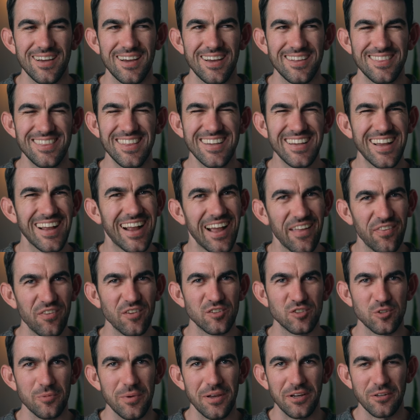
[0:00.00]
I think I got
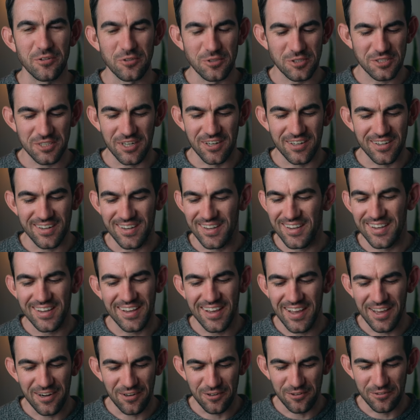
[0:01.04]
this from Andrew Skurka.
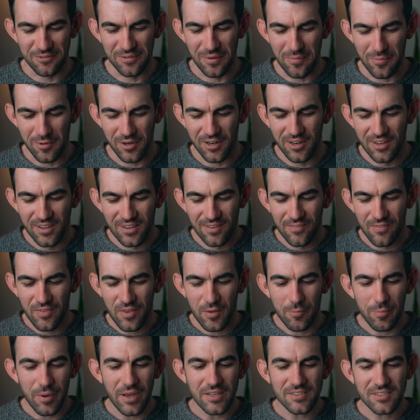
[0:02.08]
I don't remember.
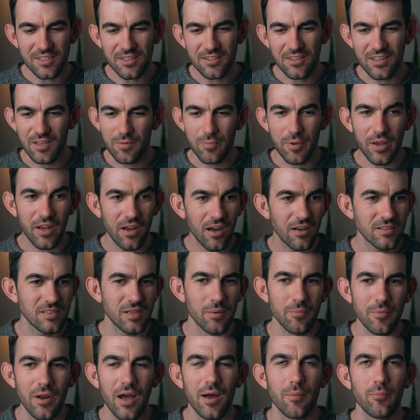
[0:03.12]
Basically, because
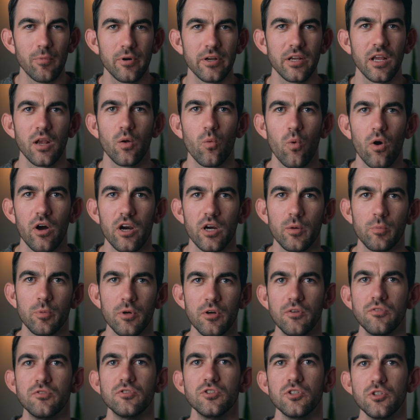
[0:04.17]
I'm not bringing
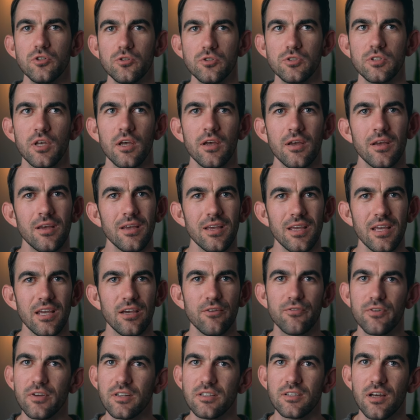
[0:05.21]
waterproof shoes,
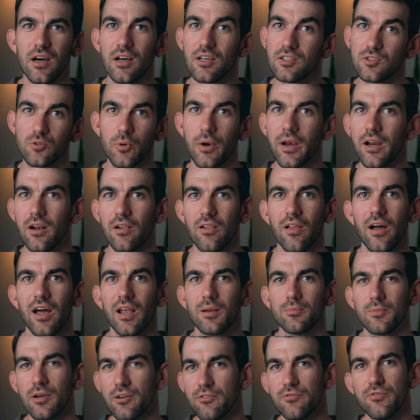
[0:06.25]
if it does rain a lot
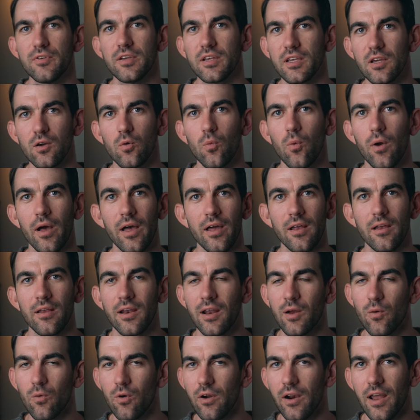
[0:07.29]
and my feet get wet and
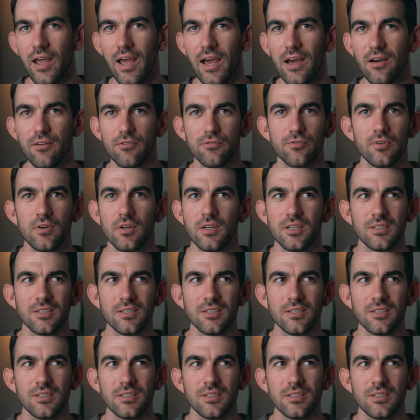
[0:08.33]
I want to have